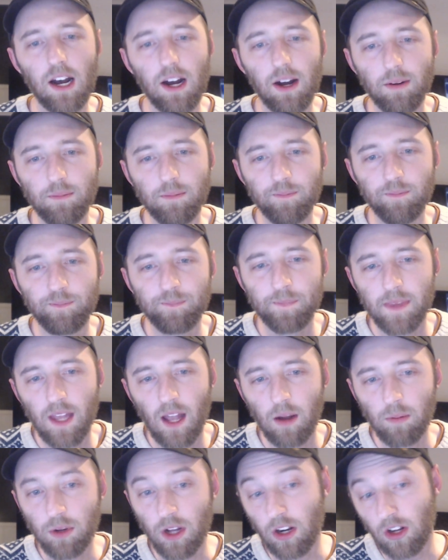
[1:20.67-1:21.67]
Um,
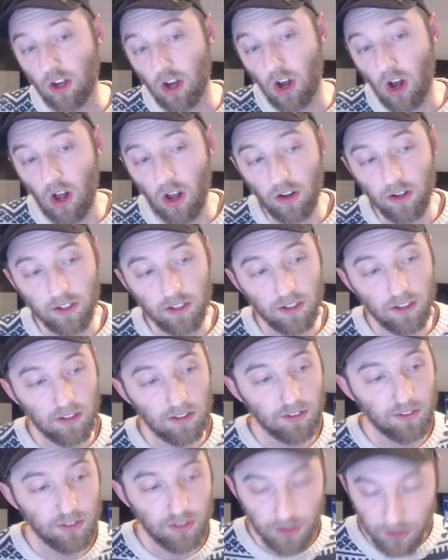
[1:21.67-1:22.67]
I'm gonna call
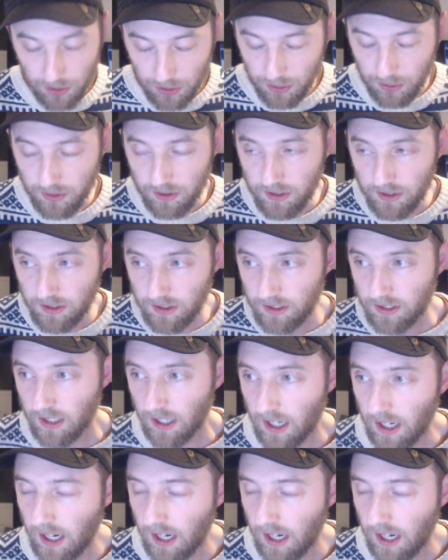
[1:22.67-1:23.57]
her soon.